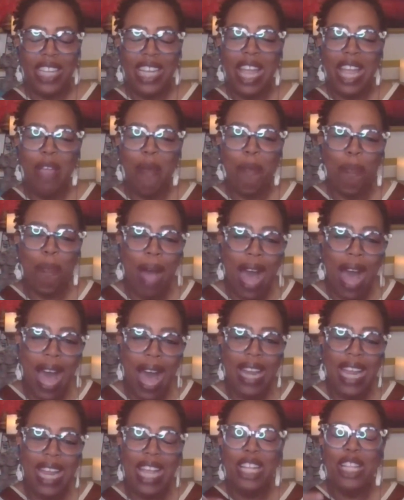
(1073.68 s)
she
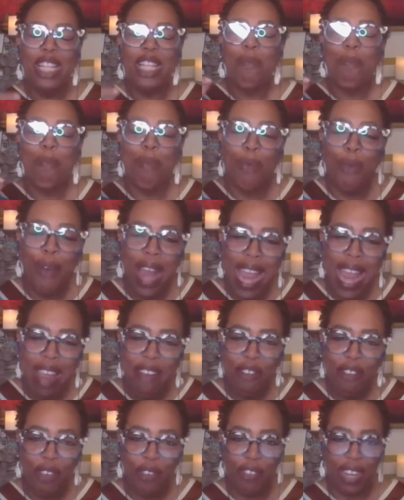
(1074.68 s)
embodied
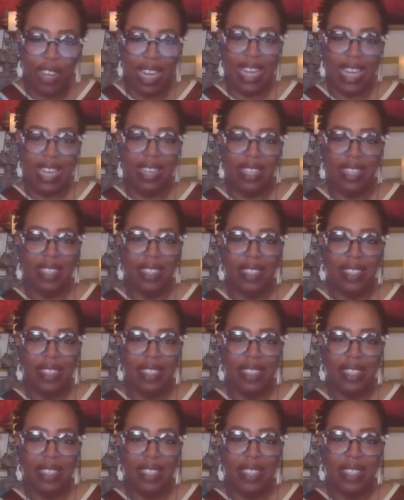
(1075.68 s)
bravery,
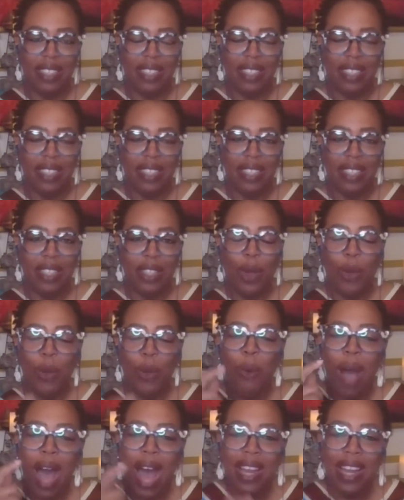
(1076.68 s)
the
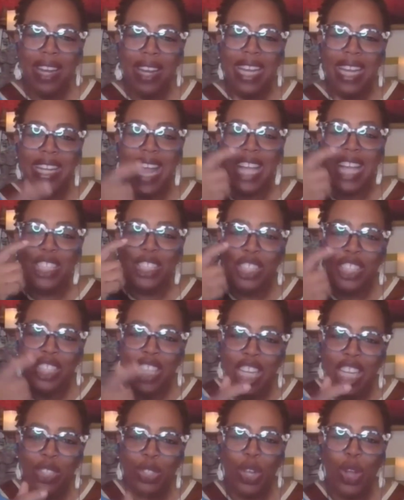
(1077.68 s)
quality that
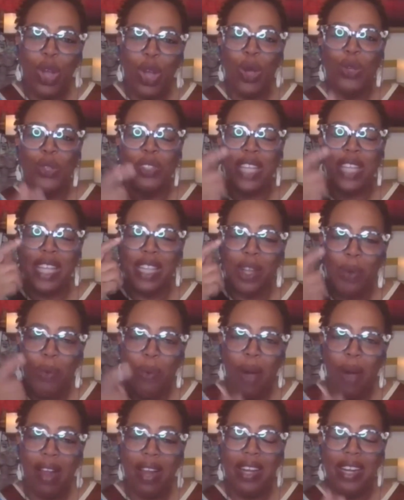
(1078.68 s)
she chose and the
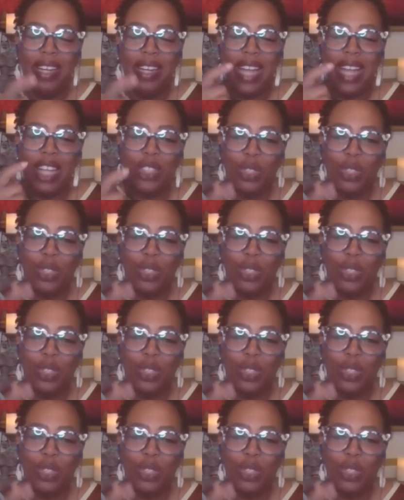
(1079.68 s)
quality